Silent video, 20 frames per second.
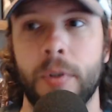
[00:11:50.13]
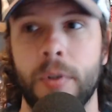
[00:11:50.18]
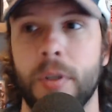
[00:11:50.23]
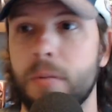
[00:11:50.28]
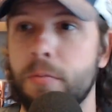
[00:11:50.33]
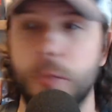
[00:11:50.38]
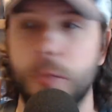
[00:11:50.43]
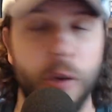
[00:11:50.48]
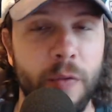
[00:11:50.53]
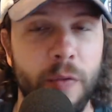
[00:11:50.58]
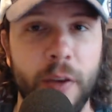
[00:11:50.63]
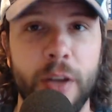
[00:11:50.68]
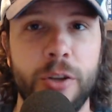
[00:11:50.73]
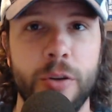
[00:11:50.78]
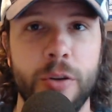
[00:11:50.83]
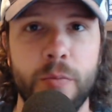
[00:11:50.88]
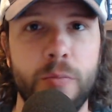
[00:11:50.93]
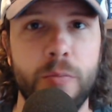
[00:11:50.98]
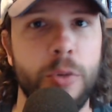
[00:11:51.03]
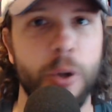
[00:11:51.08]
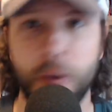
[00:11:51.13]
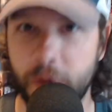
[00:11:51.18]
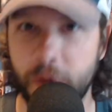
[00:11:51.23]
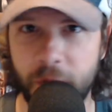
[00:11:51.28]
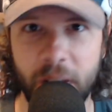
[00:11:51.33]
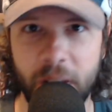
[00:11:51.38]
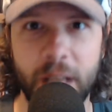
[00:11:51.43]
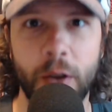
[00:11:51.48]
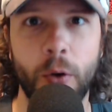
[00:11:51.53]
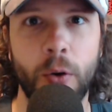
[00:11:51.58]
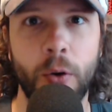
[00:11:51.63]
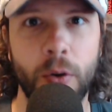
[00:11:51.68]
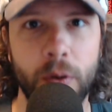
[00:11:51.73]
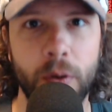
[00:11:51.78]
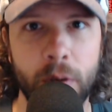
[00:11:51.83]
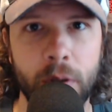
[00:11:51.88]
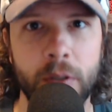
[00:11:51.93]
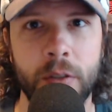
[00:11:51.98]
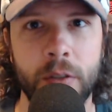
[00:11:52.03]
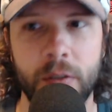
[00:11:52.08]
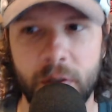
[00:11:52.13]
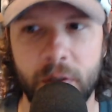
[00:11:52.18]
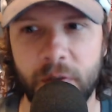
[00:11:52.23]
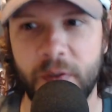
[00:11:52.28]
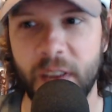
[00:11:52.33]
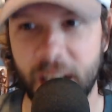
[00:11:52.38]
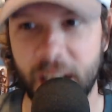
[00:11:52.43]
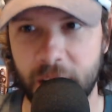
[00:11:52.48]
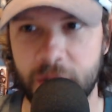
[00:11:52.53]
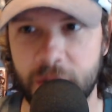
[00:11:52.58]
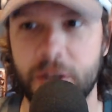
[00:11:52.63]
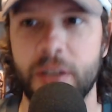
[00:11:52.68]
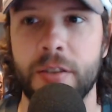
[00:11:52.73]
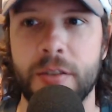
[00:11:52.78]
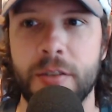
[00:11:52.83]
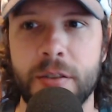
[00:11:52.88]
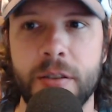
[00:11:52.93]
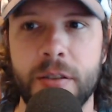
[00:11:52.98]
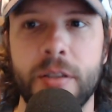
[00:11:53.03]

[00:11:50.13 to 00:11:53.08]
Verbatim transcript: Good vision, good feel, finishes.